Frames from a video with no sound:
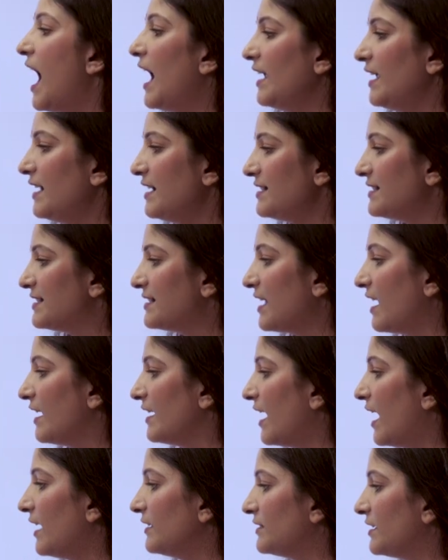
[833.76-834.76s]
INS
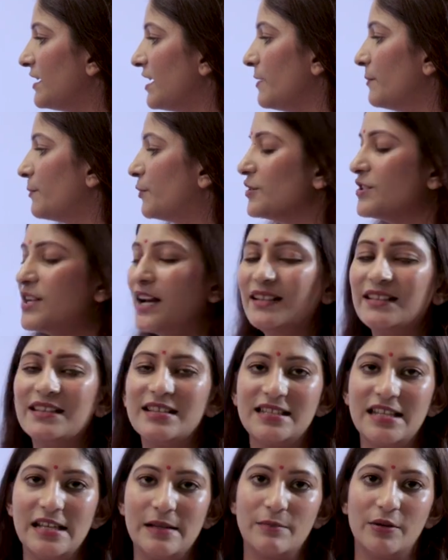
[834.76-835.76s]
Sahyadri, Project
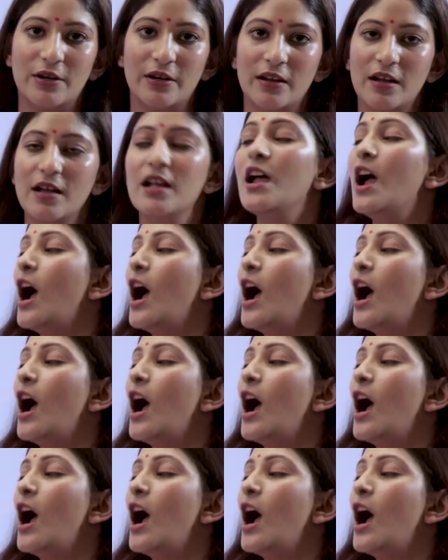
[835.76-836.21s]
Seabird.